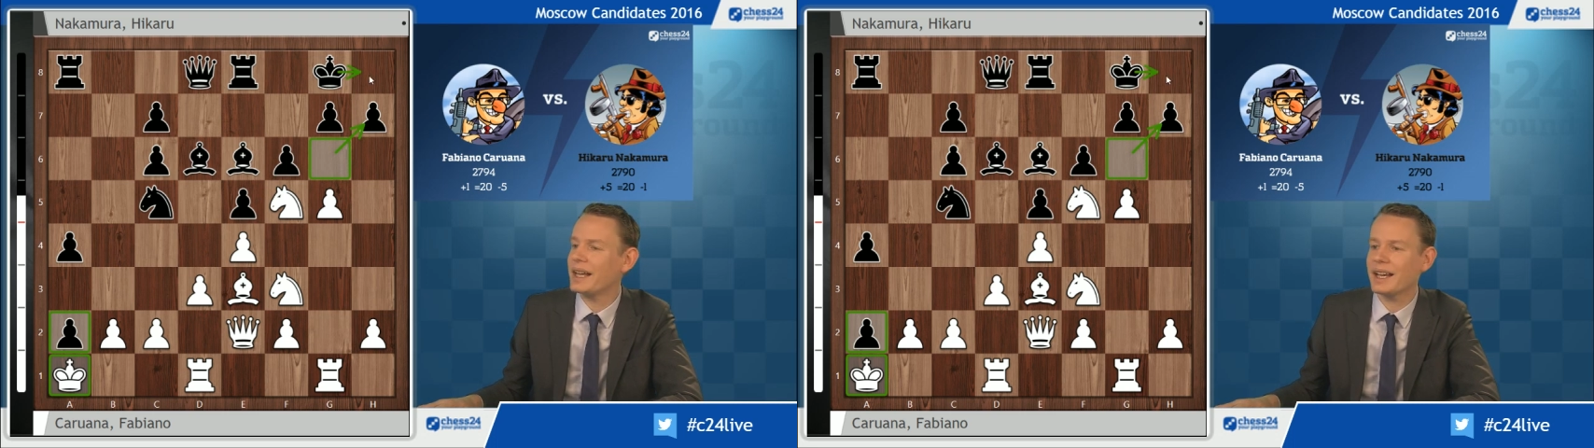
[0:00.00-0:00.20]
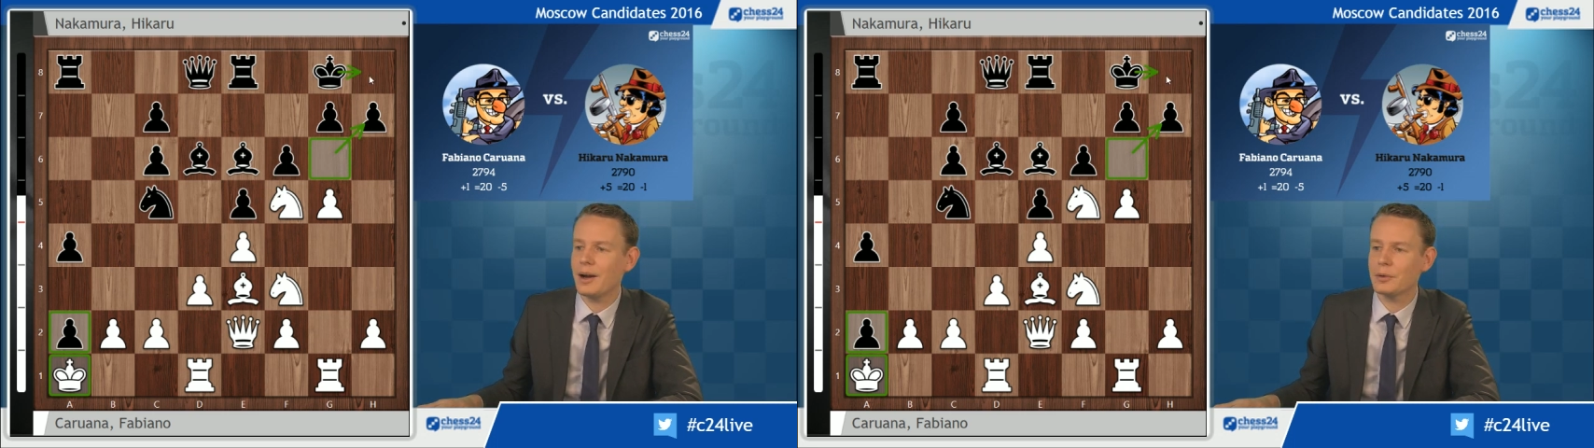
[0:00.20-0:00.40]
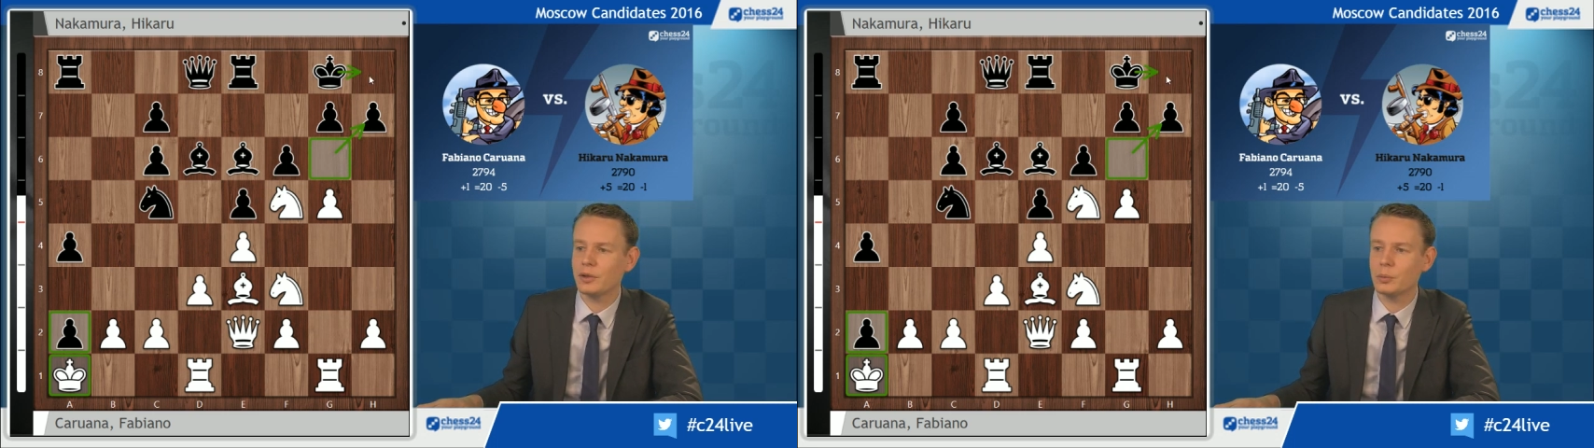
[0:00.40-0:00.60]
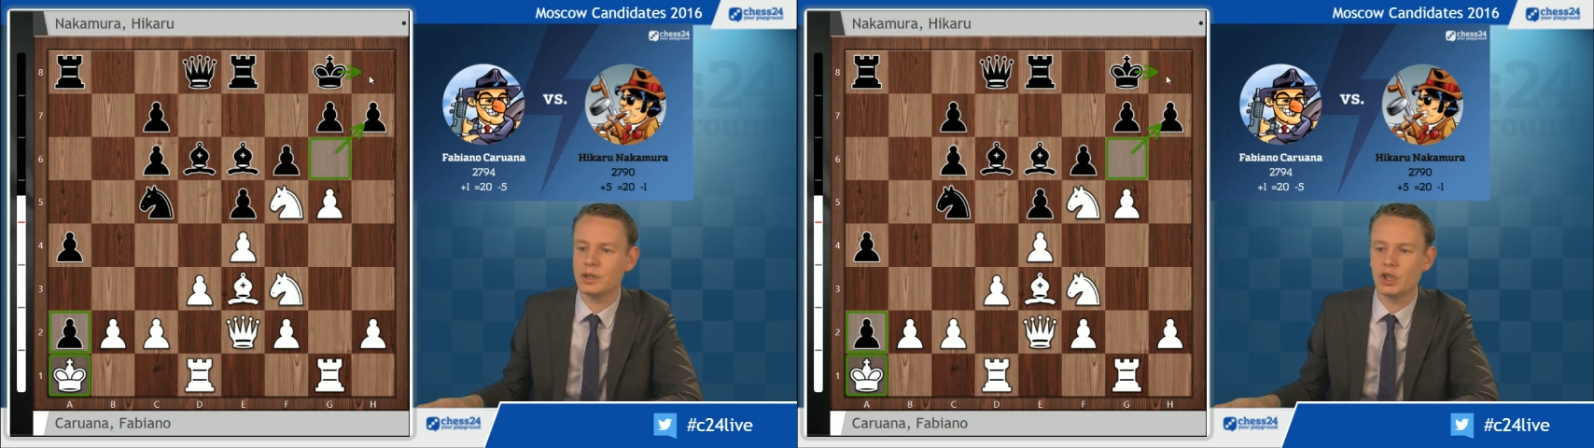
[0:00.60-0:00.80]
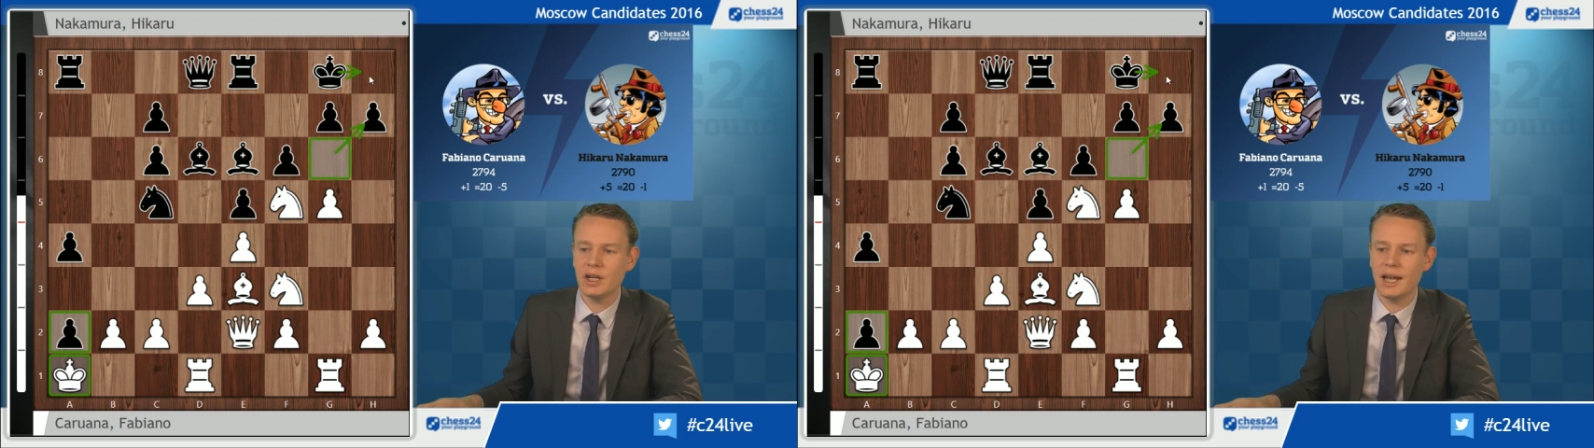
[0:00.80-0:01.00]
black counters
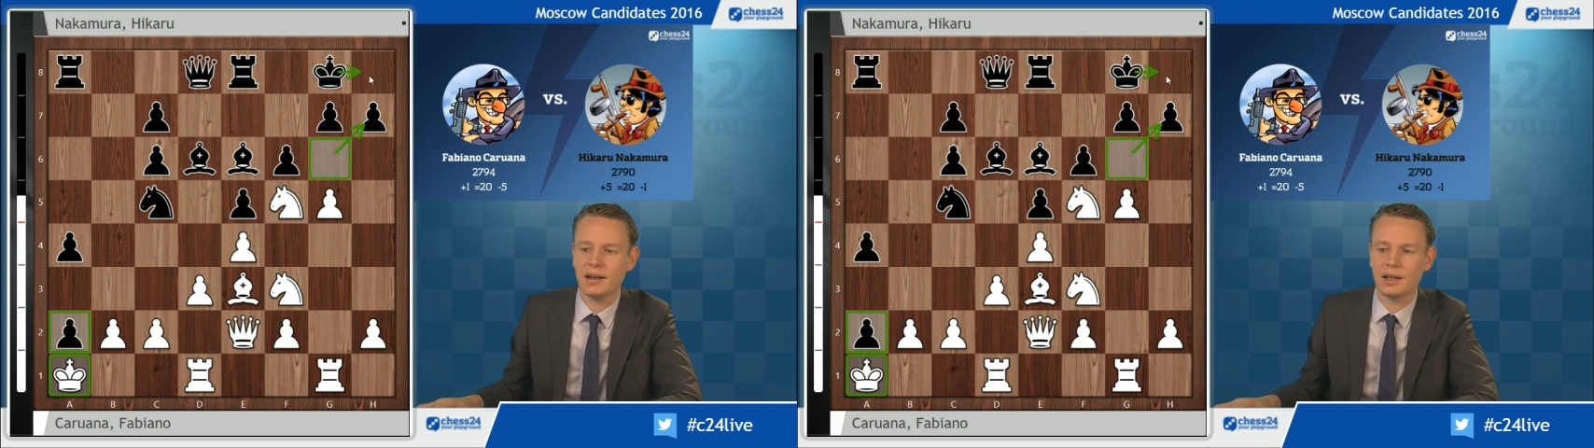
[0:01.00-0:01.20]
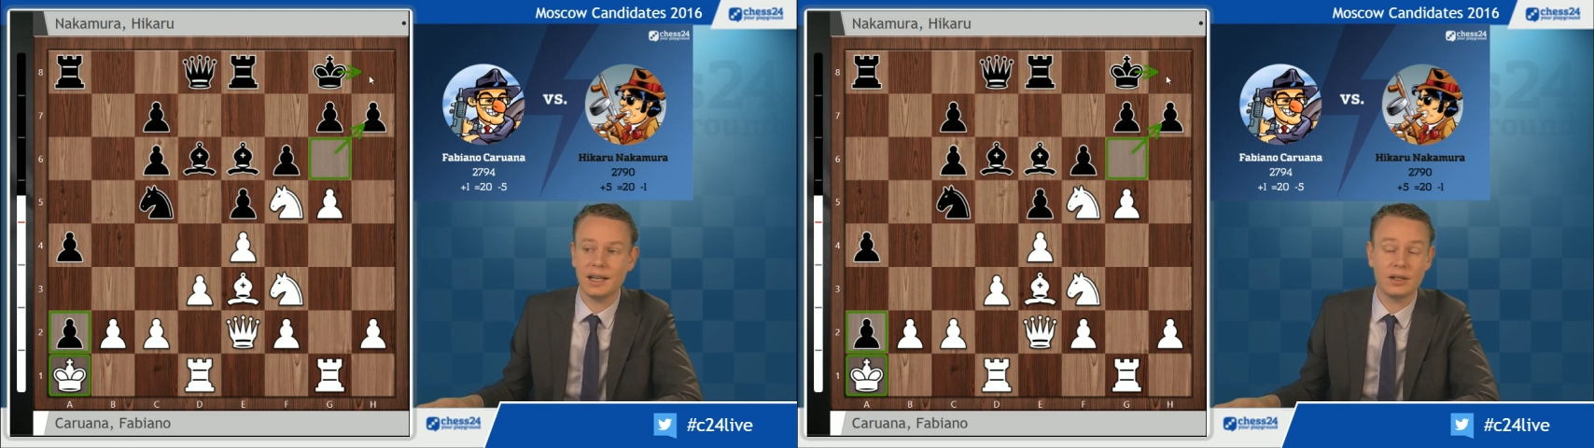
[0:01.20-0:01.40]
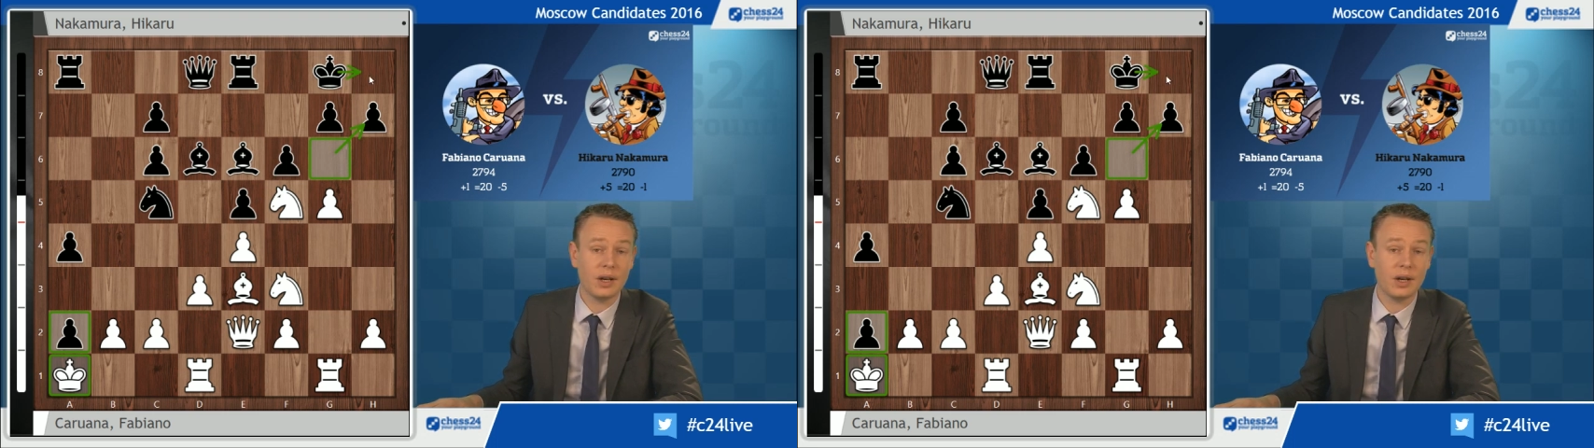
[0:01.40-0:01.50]
with g, king